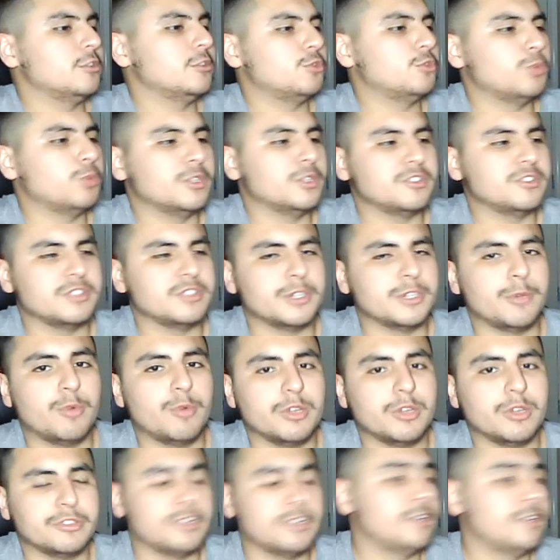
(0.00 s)
Twista
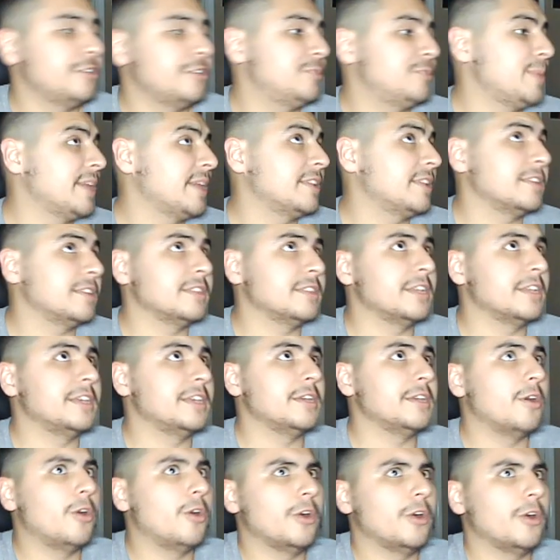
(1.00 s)
was unexpectedly
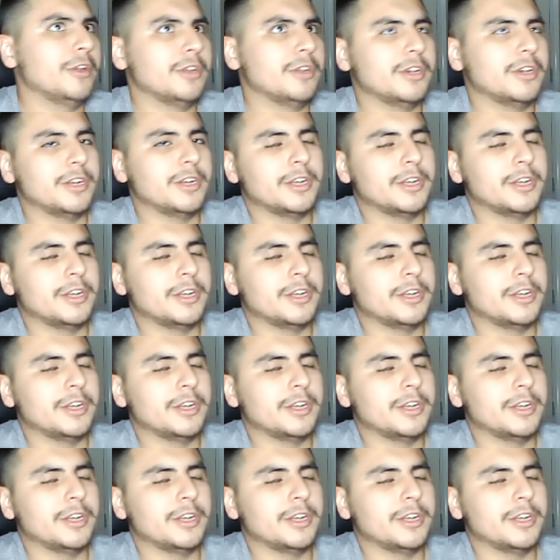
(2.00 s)
on